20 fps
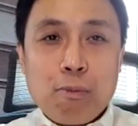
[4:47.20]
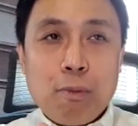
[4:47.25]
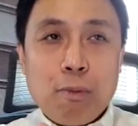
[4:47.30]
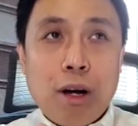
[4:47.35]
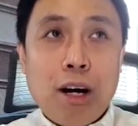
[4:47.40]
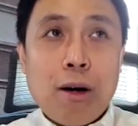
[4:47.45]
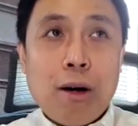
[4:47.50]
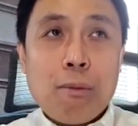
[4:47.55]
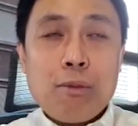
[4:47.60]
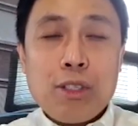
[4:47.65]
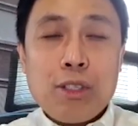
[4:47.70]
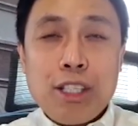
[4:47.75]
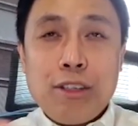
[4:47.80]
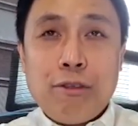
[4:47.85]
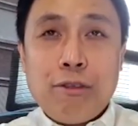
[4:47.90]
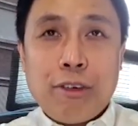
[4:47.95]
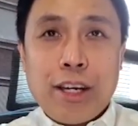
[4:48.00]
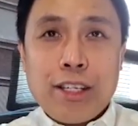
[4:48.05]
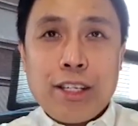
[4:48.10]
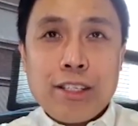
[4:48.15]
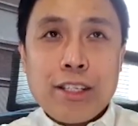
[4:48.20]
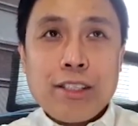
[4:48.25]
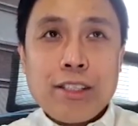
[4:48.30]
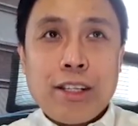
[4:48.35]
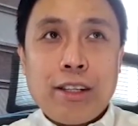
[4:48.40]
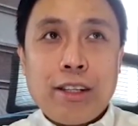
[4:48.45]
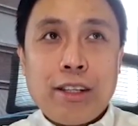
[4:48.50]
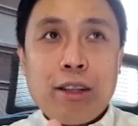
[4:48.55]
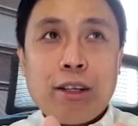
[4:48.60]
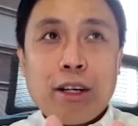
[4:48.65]
seed phrases and then they're
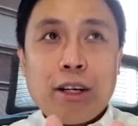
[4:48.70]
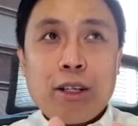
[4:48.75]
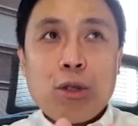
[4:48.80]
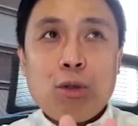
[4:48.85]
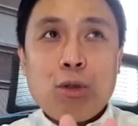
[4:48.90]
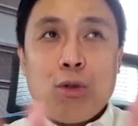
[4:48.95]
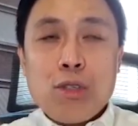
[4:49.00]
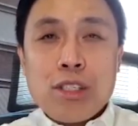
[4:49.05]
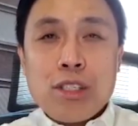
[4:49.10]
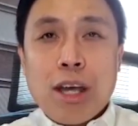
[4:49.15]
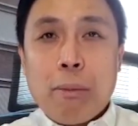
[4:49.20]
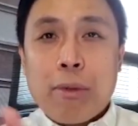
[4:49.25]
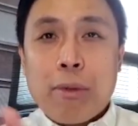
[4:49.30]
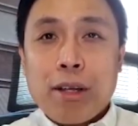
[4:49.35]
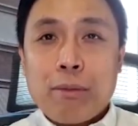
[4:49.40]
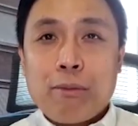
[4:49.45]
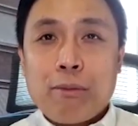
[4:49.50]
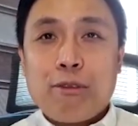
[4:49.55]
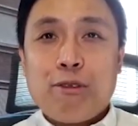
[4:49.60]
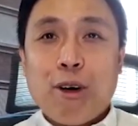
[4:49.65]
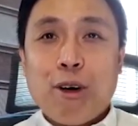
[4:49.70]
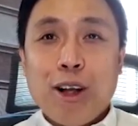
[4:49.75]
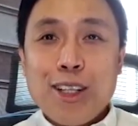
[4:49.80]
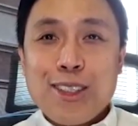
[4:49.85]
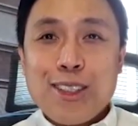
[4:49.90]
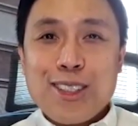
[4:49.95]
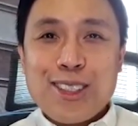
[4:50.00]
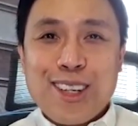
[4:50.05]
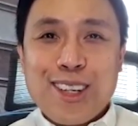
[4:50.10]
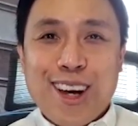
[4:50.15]
in two separate vaults
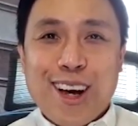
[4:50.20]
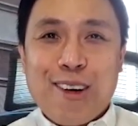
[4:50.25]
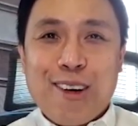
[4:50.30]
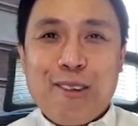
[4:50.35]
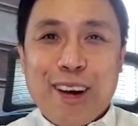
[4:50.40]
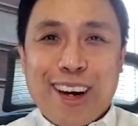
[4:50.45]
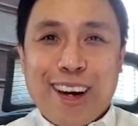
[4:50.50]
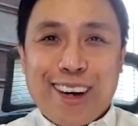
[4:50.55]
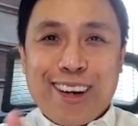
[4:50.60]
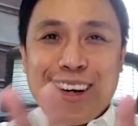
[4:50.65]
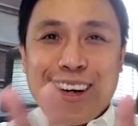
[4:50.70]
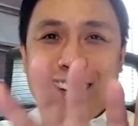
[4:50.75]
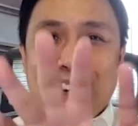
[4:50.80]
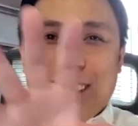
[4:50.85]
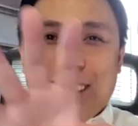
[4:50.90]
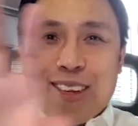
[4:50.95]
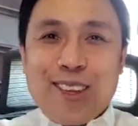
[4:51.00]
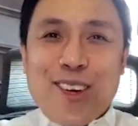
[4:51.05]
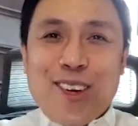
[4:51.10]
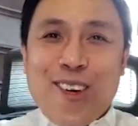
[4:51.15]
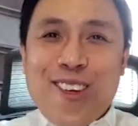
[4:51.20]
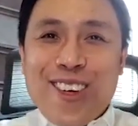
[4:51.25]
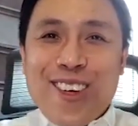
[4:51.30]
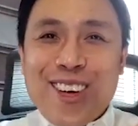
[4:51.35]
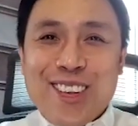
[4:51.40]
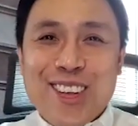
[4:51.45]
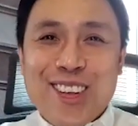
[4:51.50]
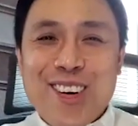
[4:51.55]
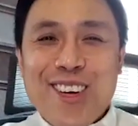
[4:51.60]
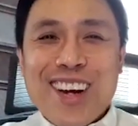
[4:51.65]
where no one
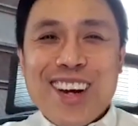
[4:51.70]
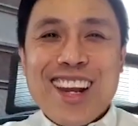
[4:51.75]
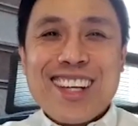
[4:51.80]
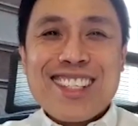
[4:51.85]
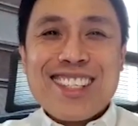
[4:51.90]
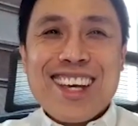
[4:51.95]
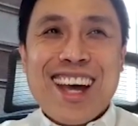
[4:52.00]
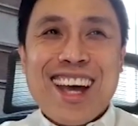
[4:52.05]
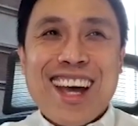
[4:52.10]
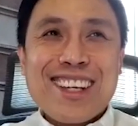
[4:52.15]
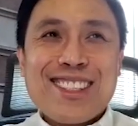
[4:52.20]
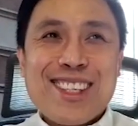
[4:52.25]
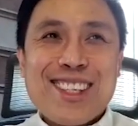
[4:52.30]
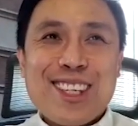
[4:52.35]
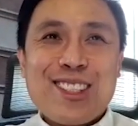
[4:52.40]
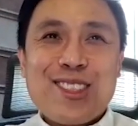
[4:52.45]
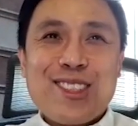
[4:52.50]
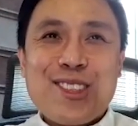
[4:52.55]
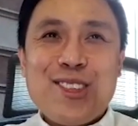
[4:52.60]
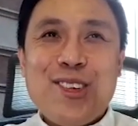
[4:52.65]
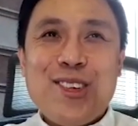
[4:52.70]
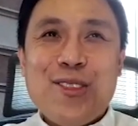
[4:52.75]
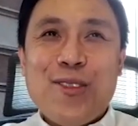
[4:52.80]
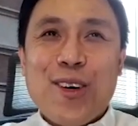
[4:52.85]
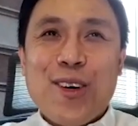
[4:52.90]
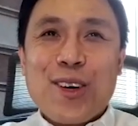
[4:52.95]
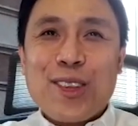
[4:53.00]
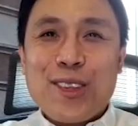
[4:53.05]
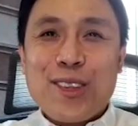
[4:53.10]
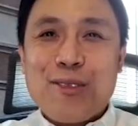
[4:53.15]
has access to
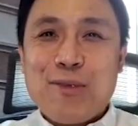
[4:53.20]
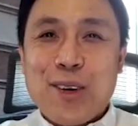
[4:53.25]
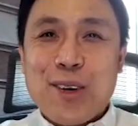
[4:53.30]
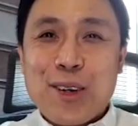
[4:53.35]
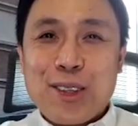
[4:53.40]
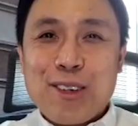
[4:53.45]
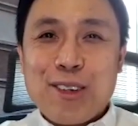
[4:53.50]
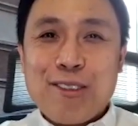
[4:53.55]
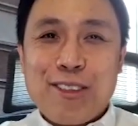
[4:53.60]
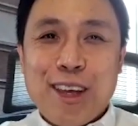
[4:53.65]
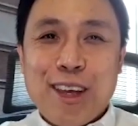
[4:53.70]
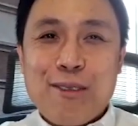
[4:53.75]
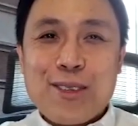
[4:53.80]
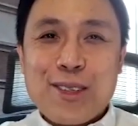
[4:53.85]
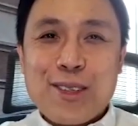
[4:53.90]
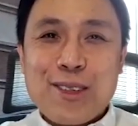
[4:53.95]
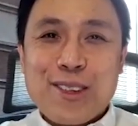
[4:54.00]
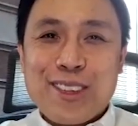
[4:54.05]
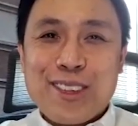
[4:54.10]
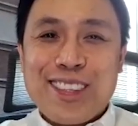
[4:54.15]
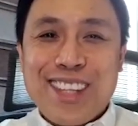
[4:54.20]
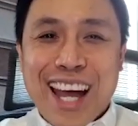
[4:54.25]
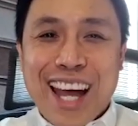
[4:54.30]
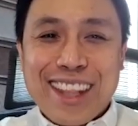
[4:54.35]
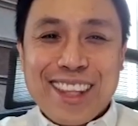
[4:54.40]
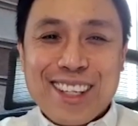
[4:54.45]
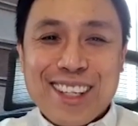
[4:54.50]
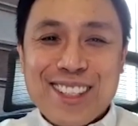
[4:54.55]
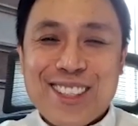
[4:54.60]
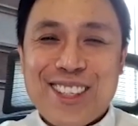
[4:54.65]
both of them. So that
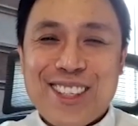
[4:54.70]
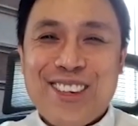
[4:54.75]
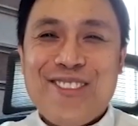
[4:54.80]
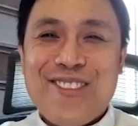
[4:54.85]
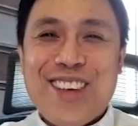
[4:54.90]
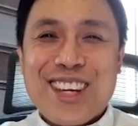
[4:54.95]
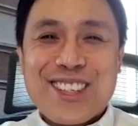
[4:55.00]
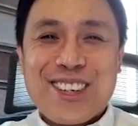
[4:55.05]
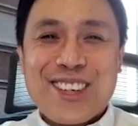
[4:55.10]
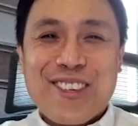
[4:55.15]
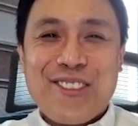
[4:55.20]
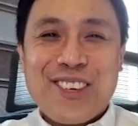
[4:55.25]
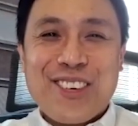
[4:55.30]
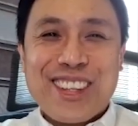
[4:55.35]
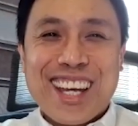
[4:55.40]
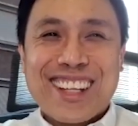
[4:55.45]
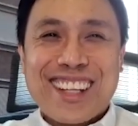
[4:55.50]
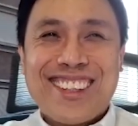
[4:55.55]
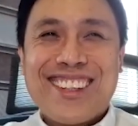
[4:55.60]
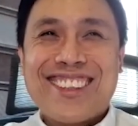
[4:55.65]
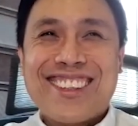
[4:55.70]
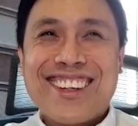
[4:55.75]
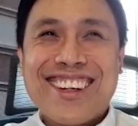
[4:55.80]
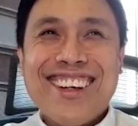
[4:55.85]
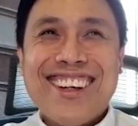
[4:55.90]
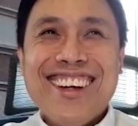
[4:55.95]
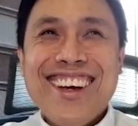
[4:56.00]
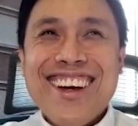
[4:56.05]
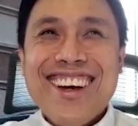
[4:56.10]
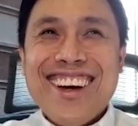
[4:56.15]
extreme measure of protecting
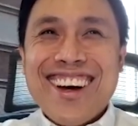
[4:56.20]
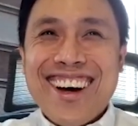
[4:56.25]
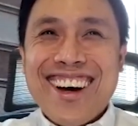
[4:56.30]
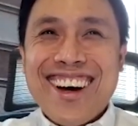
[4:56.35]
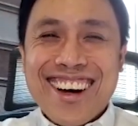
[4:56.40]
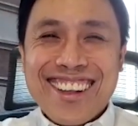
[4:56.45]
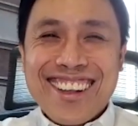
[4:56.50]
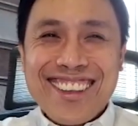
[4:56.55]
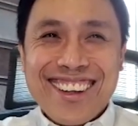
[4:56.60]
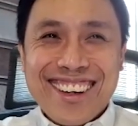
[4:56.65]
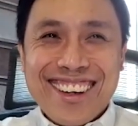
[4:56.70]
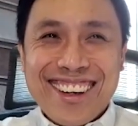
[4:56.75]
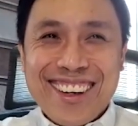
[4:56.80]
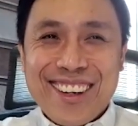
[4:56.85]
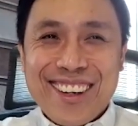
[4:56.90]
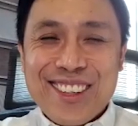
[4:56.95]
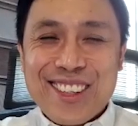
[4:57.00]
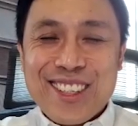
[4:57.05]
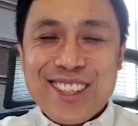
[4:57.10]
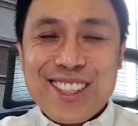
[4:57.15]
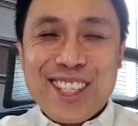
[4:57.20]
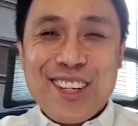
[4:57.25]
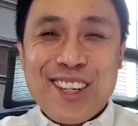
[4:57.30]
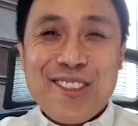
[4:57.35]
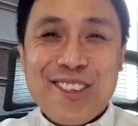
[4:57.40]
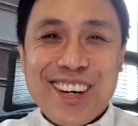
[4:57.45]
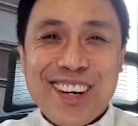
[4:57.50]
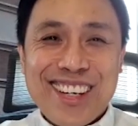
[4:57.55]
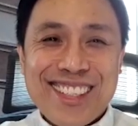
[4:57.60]
their seed phrases.